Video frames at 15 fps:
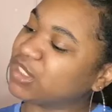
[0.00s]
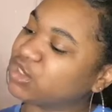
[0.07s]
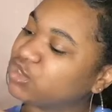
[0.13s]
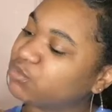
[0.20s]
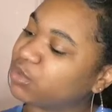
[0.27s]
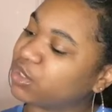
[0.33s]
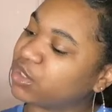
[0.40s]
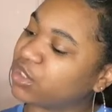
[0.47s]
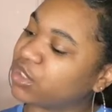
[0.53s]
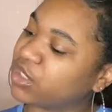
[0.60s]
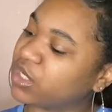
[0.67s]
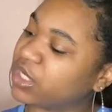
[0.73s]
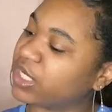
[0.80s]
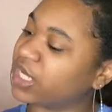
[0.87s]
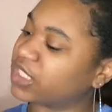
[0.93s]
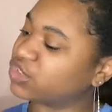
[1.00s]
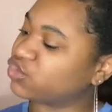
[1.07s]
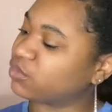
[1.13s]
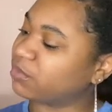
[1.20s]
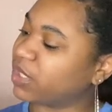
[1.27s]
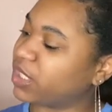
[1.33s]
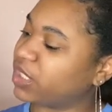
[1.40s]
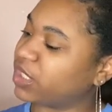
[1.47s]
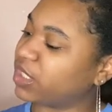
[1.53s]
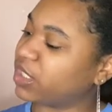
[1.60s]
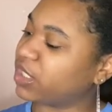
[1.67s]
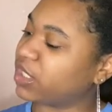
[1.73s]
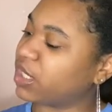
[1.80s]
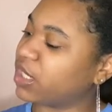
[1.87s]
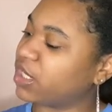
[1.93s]
Super Curl, Extra
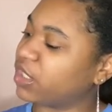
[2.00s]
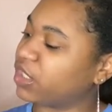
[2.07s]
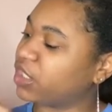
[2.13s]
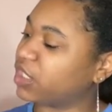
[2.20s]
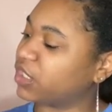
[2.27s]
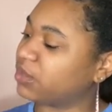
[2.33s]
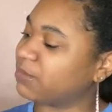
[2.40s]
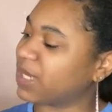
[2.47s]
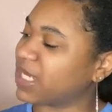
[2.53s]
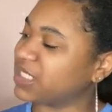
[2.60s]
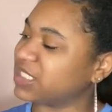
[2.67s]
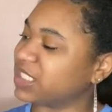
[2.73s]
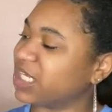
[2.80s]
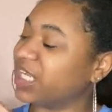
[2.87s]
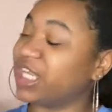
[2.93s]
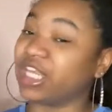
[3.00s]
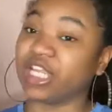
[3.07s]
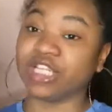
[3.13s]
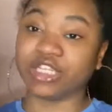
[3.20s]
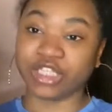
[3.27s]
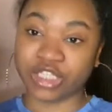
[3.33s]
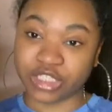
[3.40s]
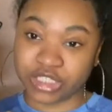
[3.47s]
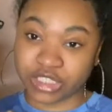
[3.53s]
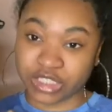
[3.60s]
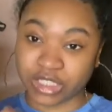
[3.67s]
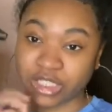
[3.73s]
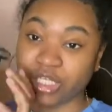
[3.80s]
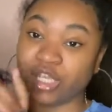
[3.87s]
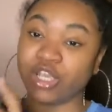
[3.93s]
Butter, Curly Magic, and
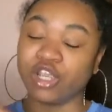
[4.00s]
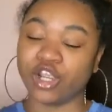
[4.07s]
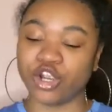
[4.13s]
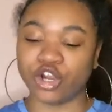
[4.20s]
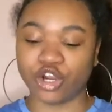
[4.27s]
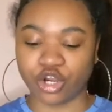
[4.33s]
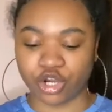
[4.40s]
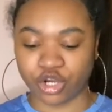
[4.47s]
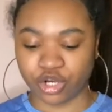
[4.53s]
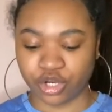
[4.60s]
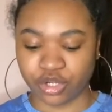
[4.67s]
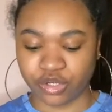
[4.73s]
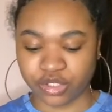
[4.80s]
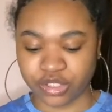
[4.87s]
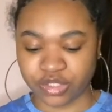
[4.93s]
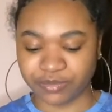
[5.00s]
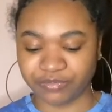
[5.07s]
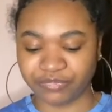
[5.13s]
Thirsty Curls.